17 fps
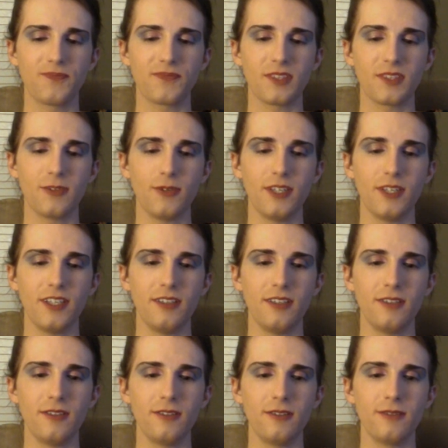when
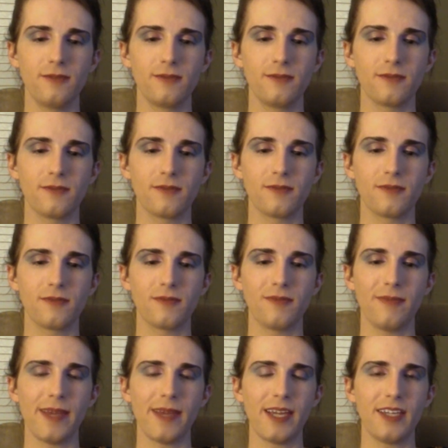you
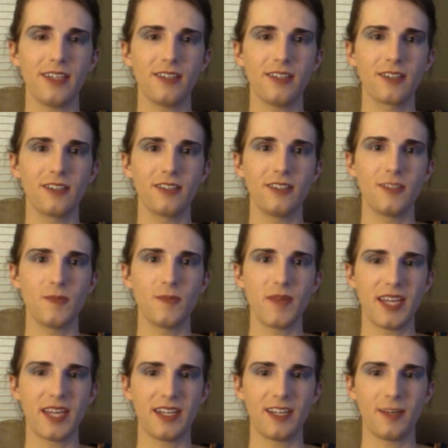make your good
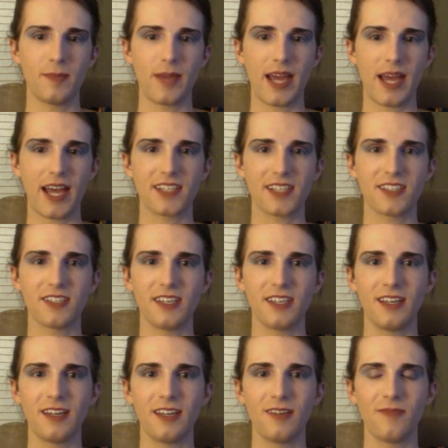depend on
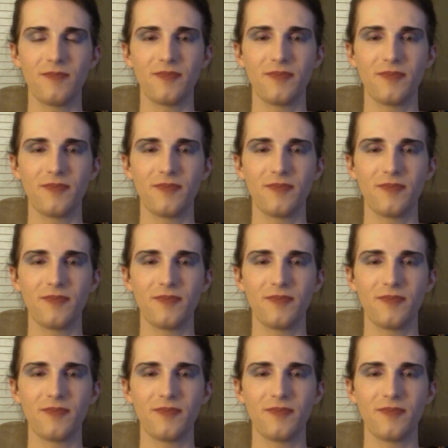passing,